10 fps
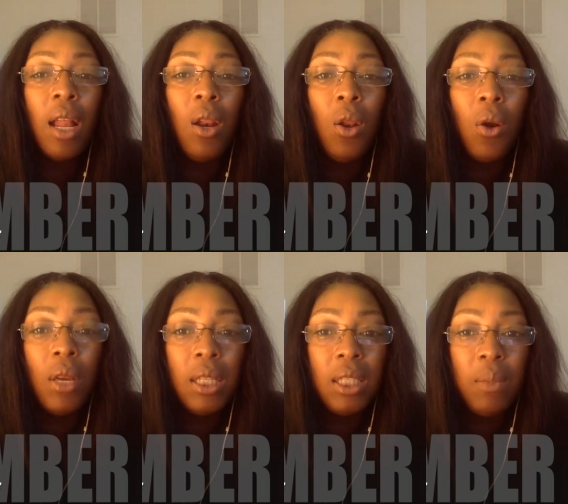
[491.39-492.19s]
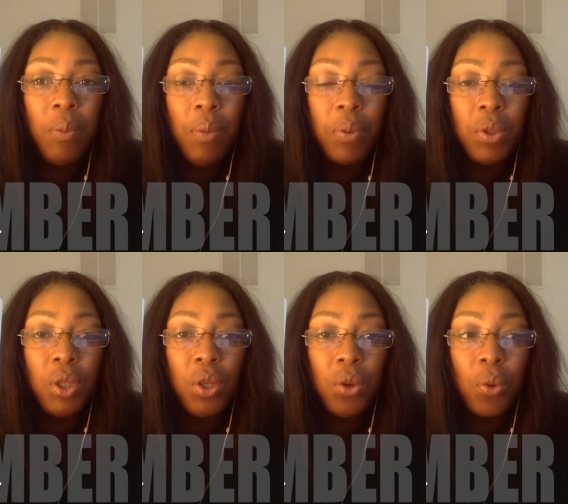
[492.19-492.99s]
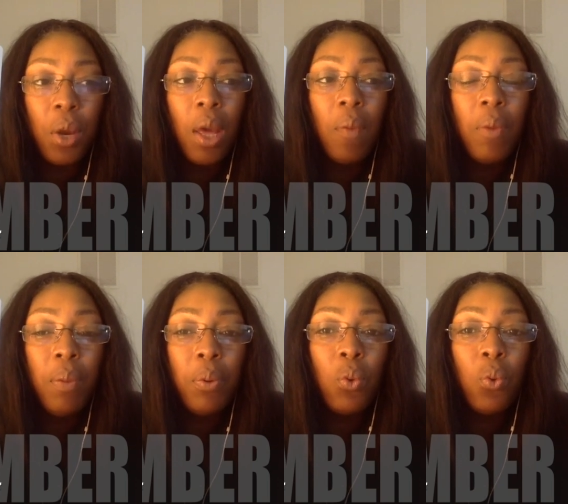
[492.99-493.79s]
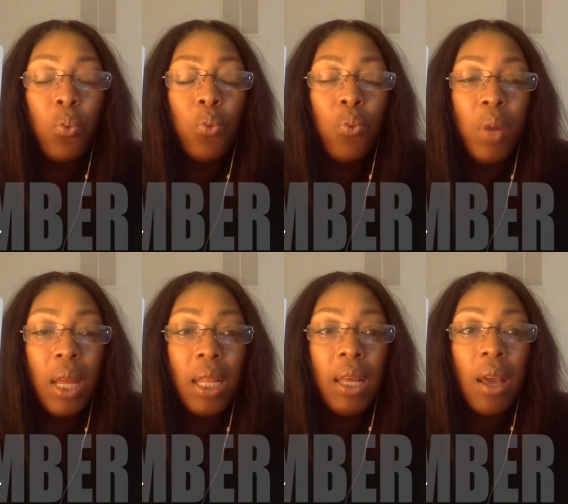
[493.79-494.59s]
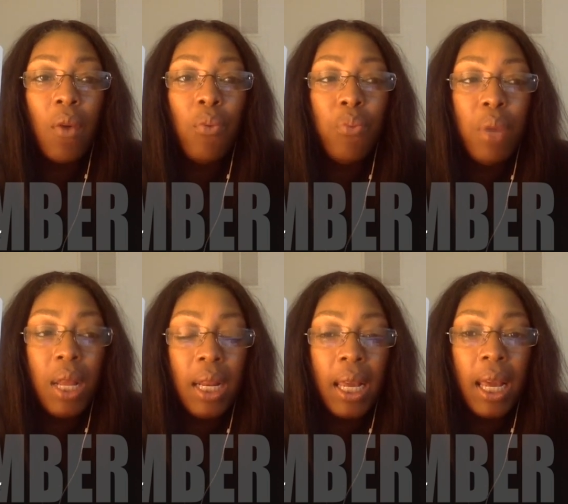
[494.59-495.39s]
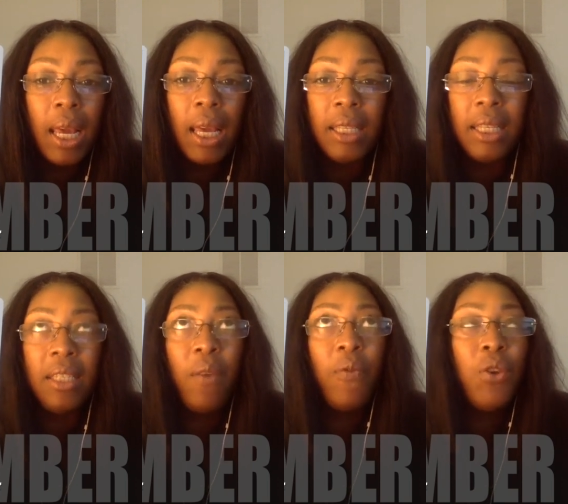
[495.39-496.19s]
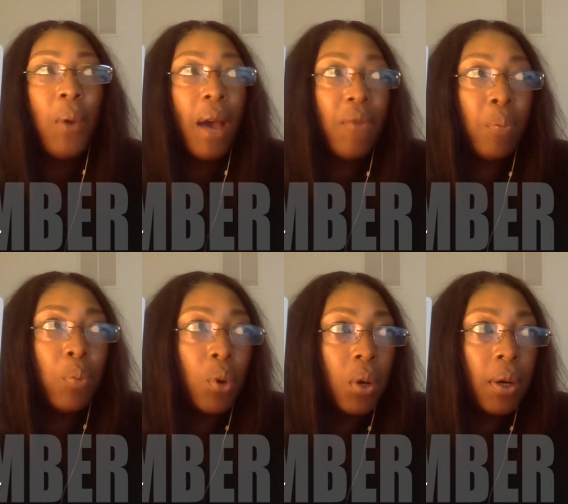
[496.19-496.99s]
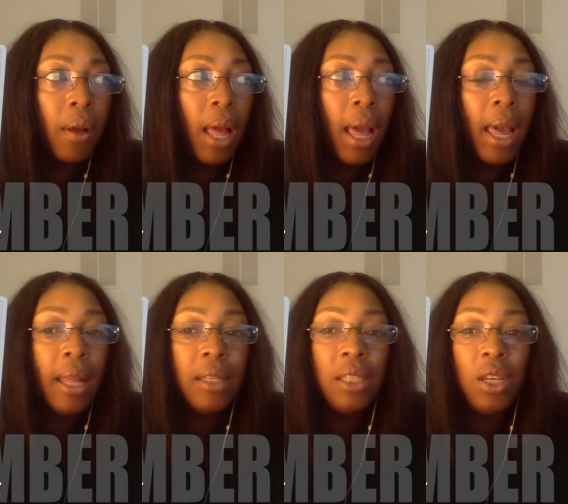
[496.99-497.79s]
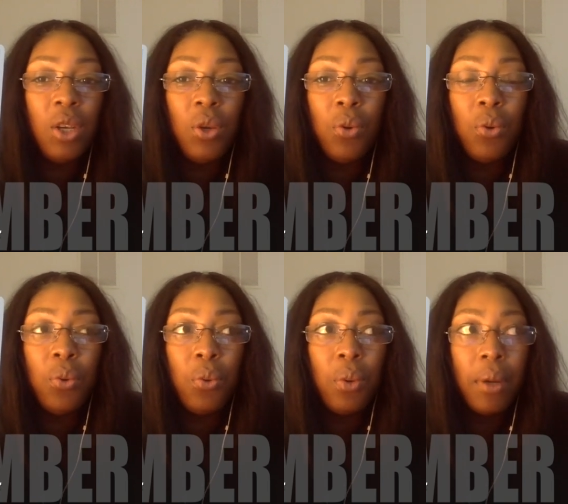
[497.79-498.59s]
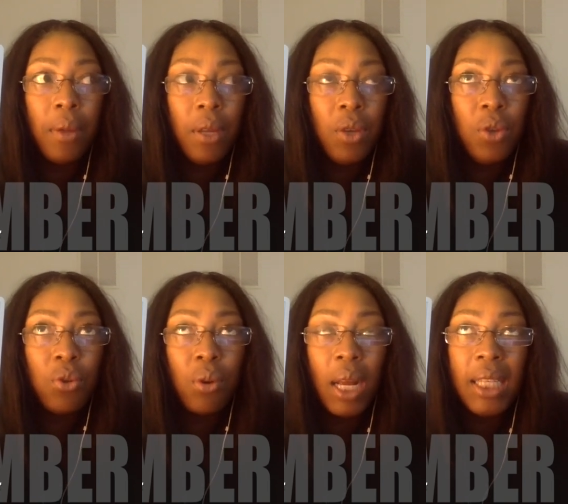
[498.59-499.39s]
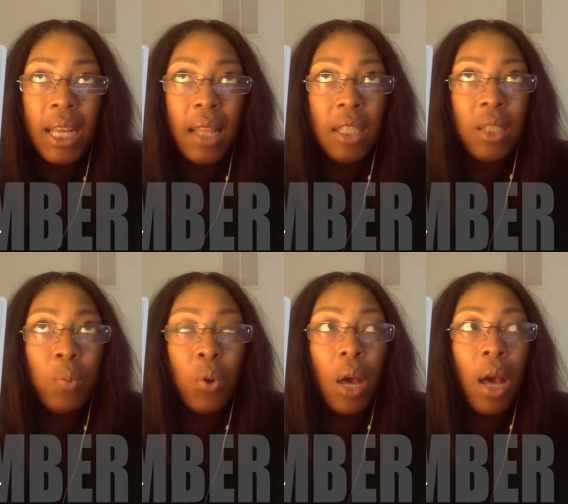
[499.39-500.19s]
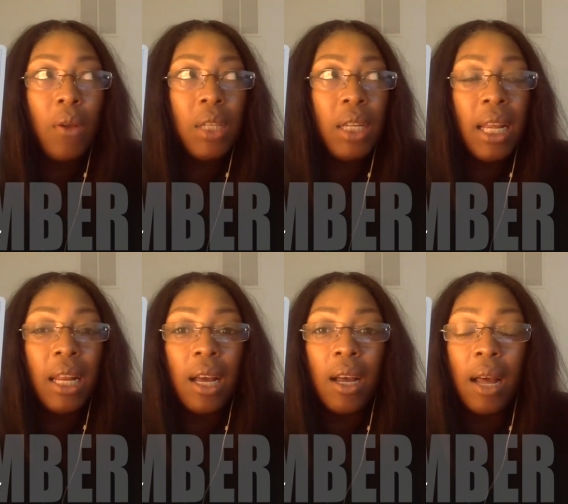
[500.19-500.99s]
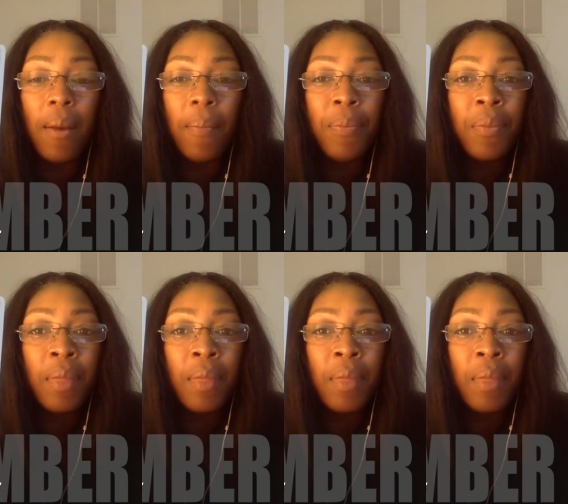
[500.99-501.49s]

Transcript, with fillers: loyalty people to you. People who really, really, it's as if you have a book and you try to get this book out, and then